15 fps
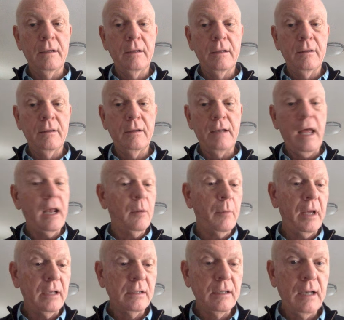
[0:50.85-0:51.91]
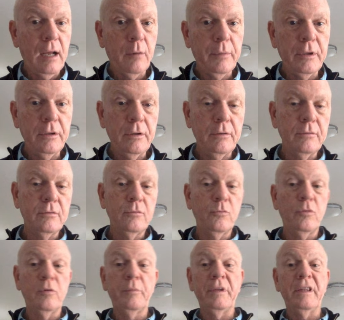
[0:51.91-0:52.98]
the database that I'll be using
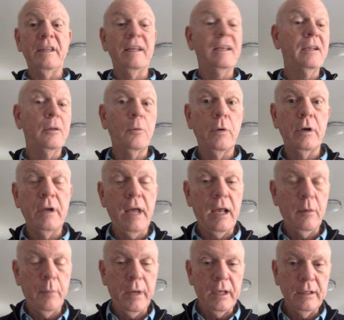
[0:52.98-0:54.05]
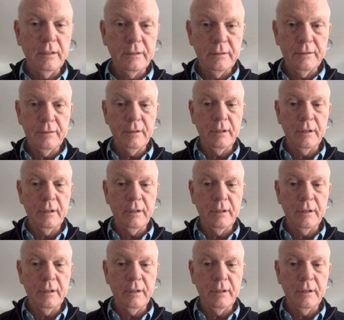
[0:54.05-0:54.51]
will be the Anywhere database,